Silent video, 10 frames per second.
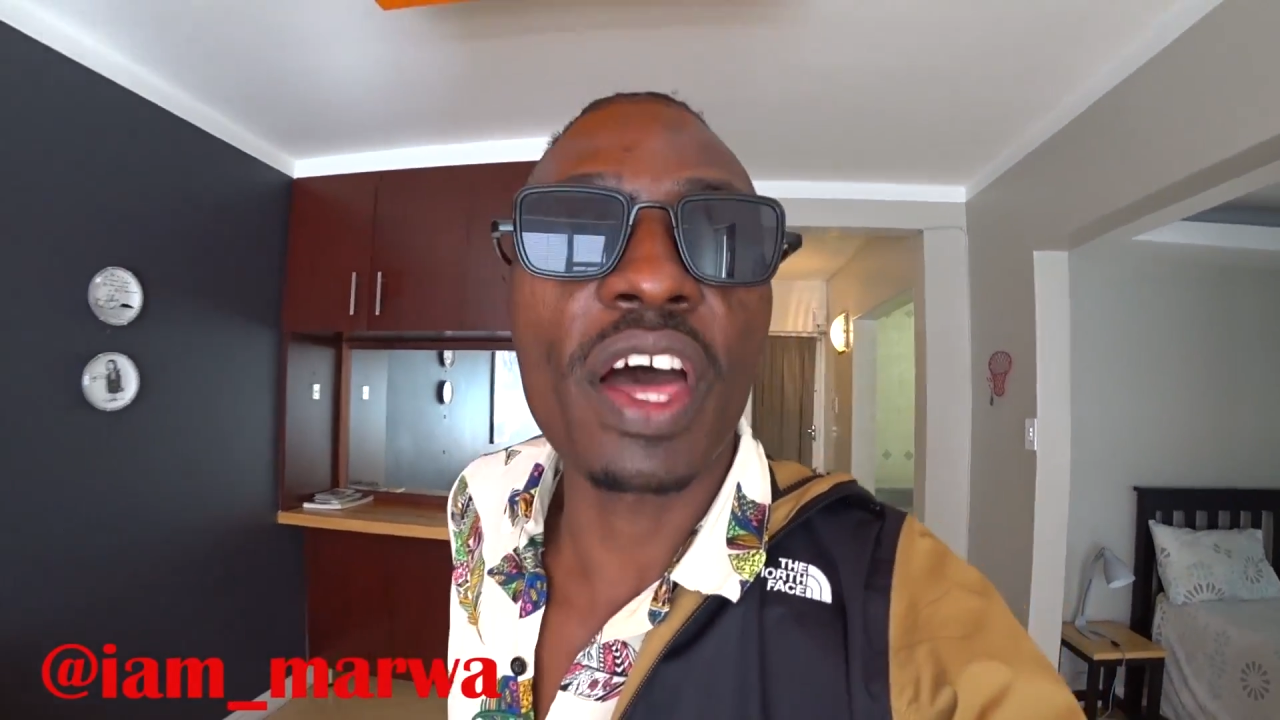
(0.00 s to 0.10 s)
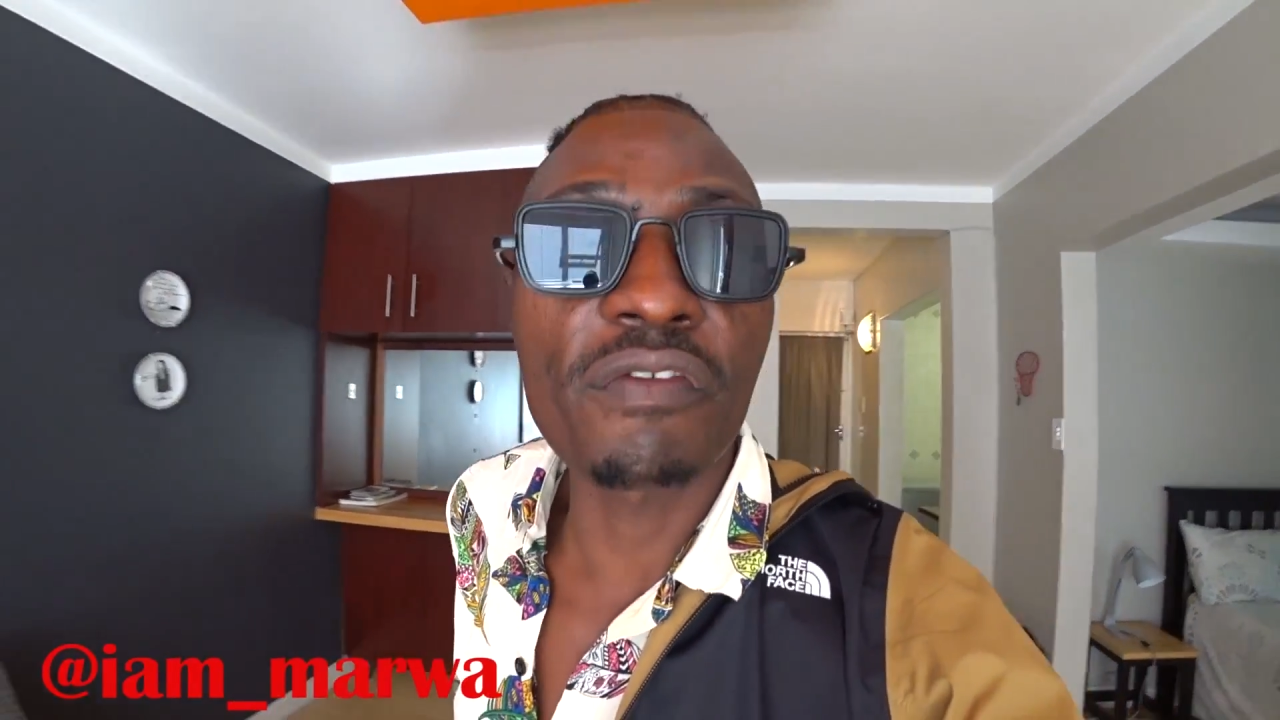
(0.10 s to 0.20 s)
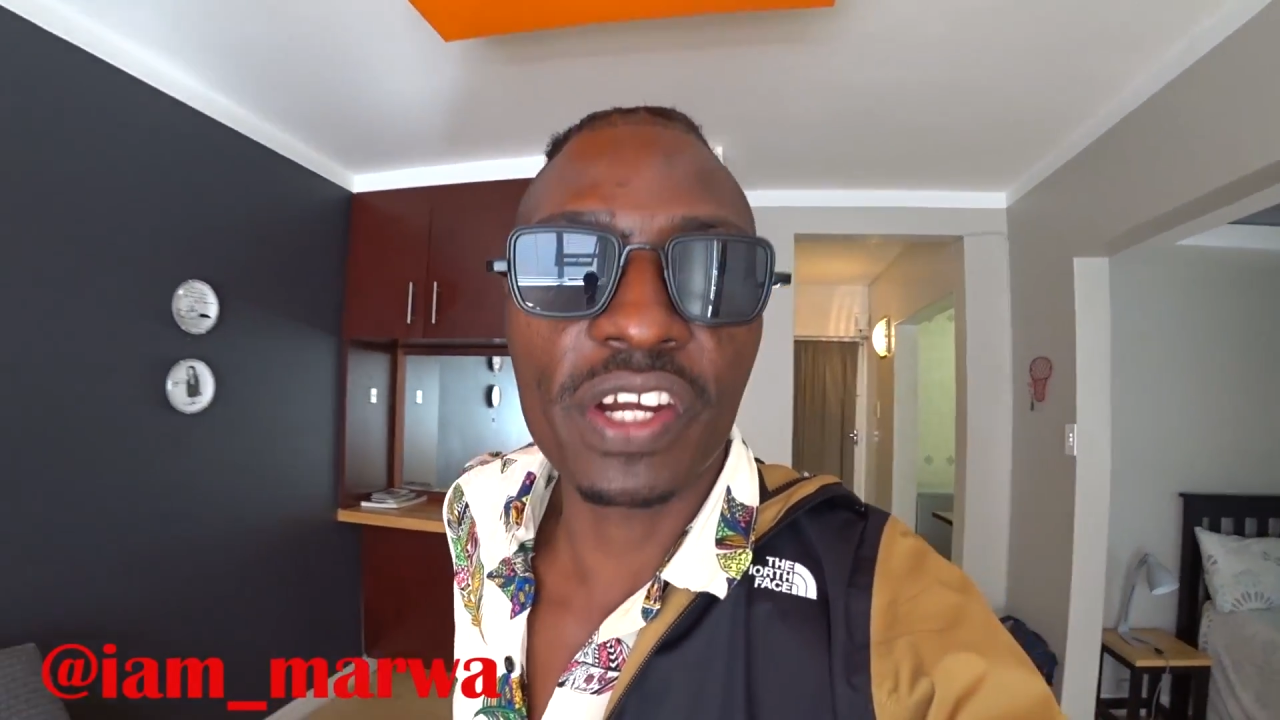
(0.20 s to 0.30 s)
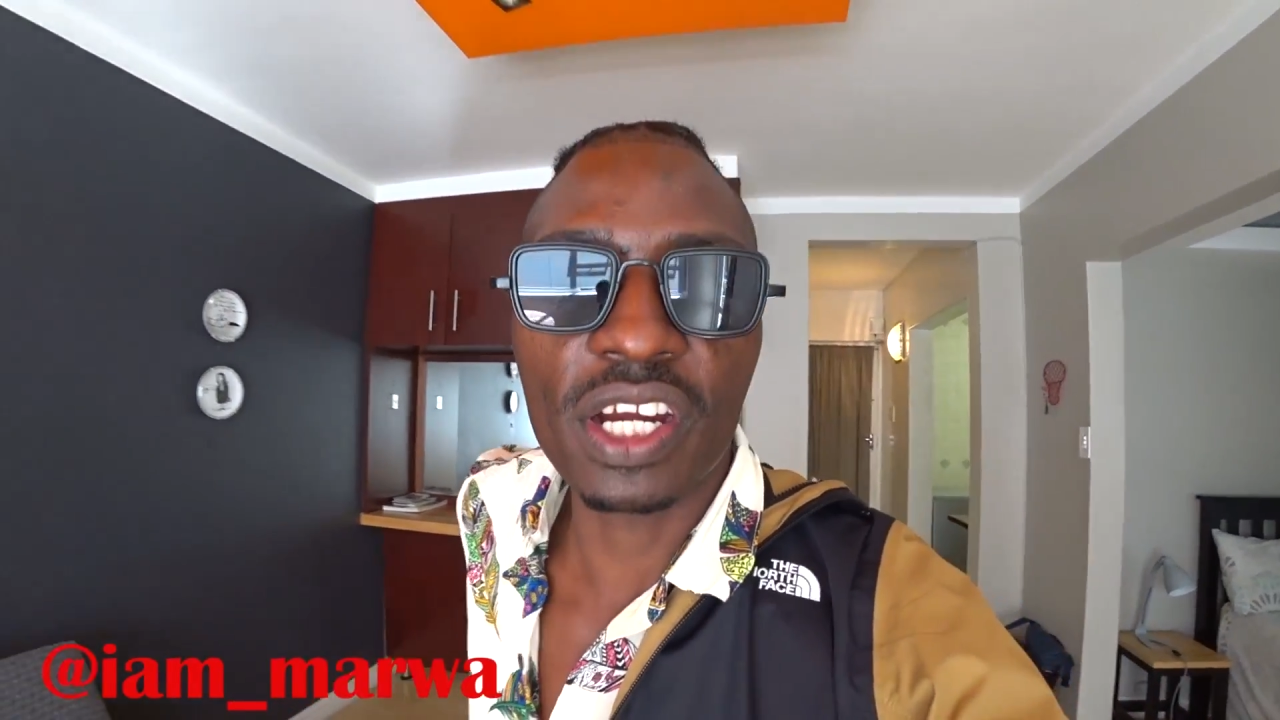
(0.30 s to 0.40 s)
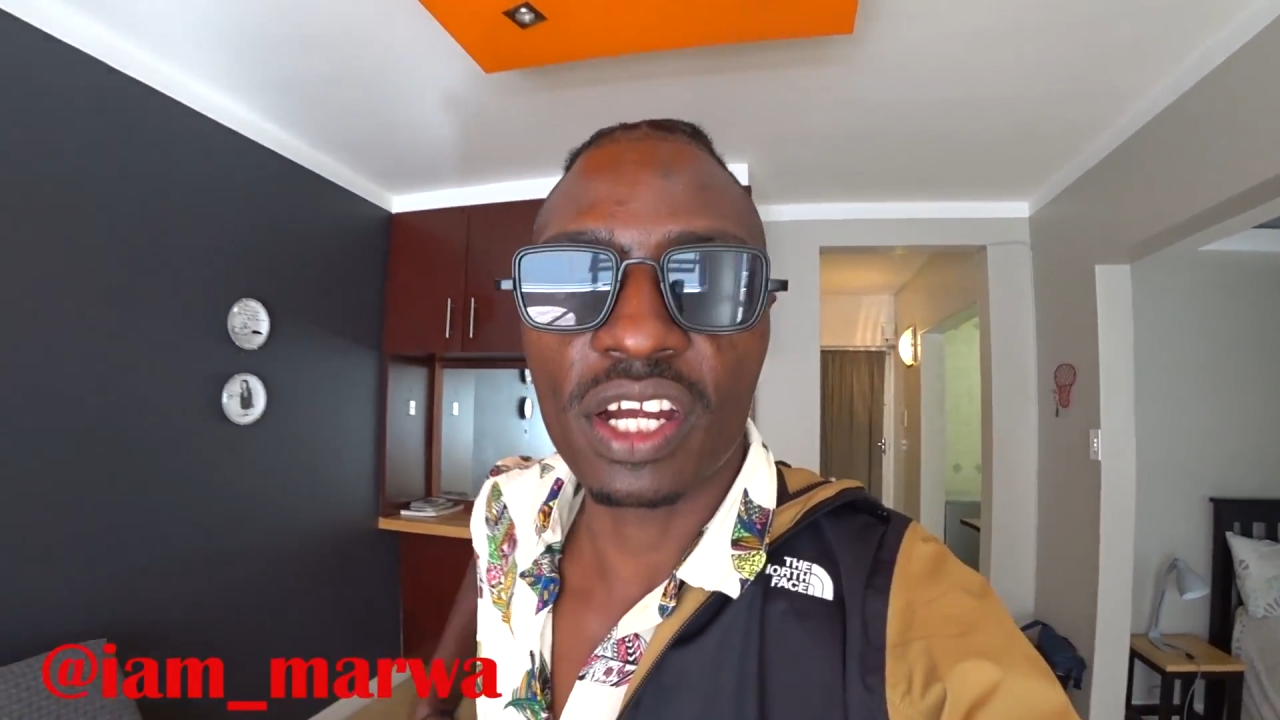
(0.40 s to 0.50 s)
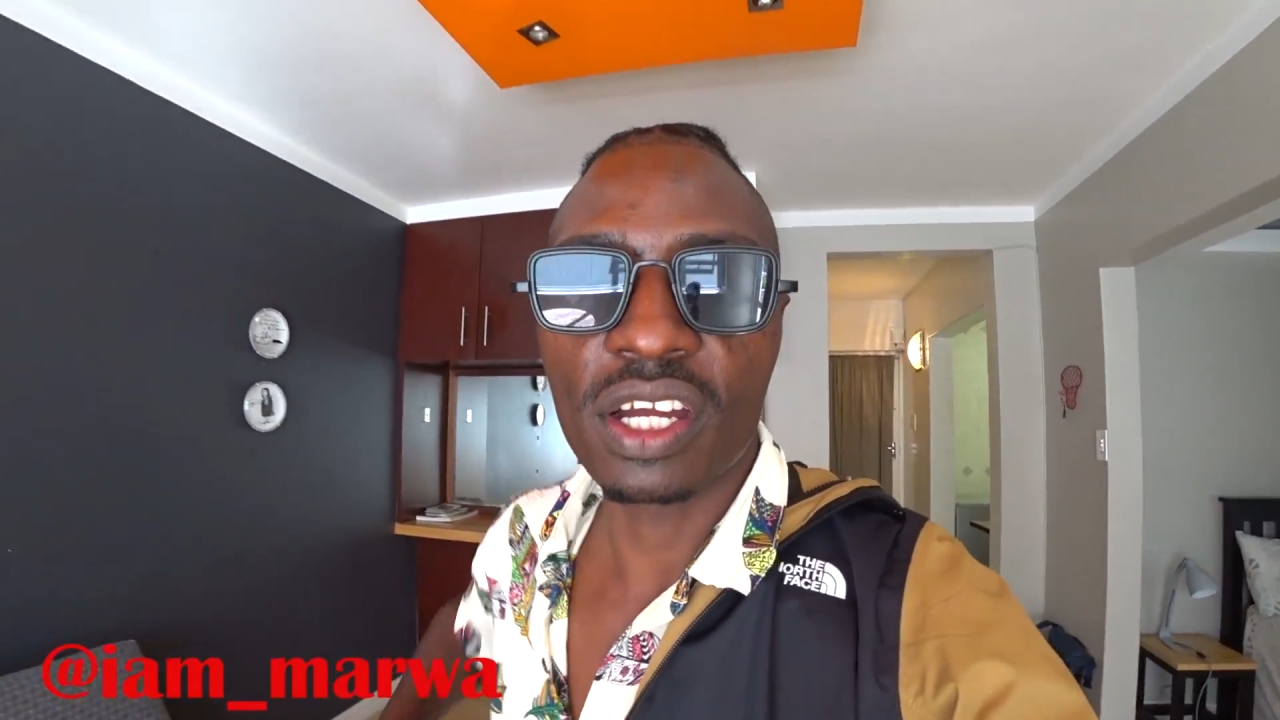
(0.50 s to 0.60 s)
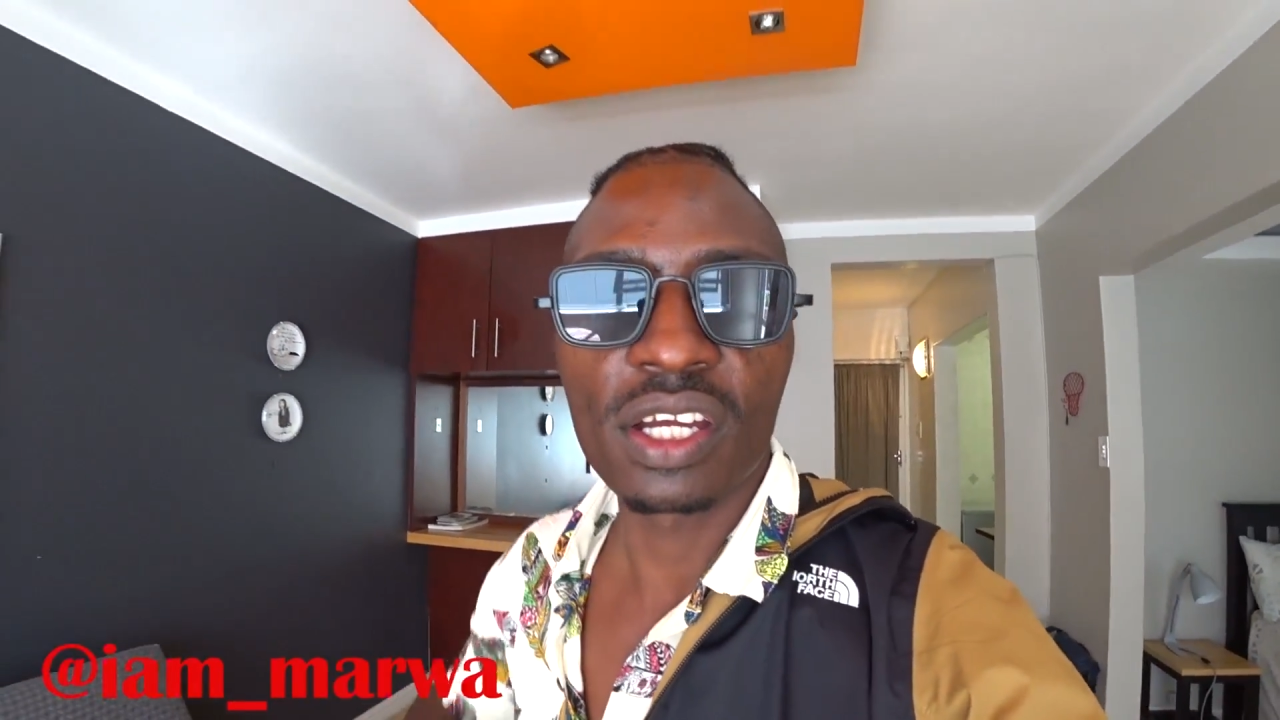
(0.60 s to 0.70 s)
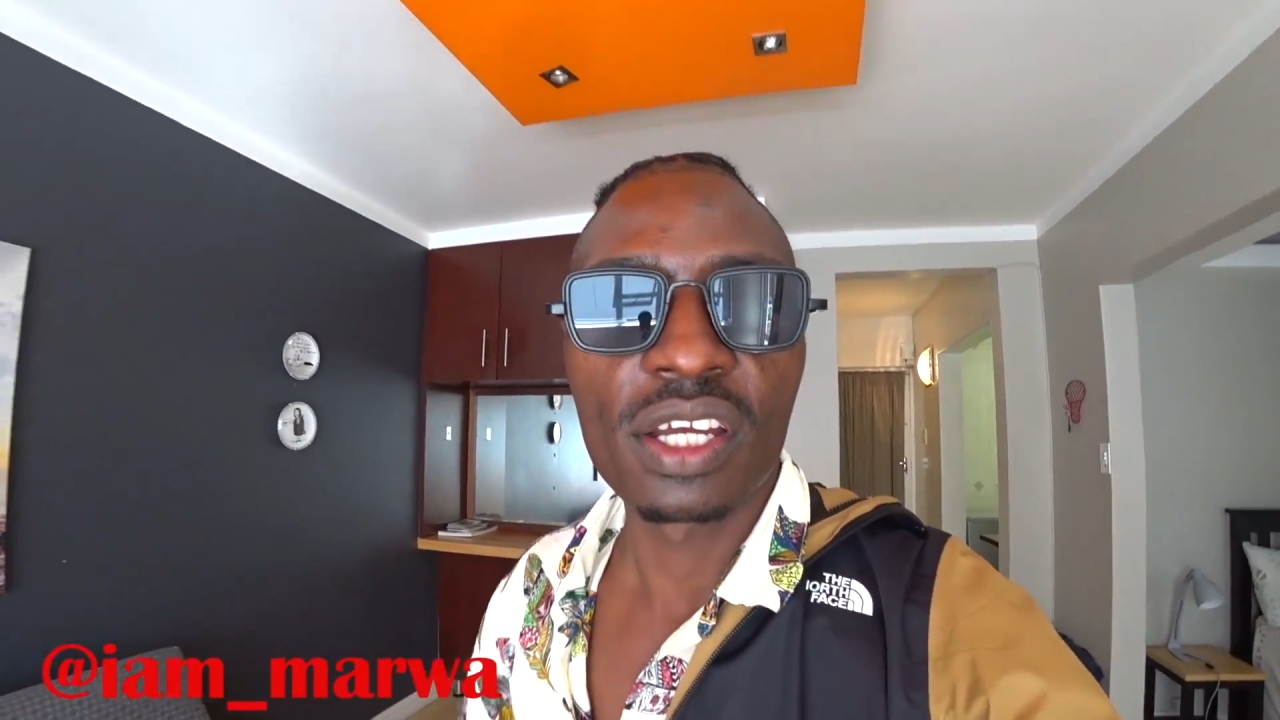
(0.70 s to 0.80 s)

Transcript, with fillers: Africa,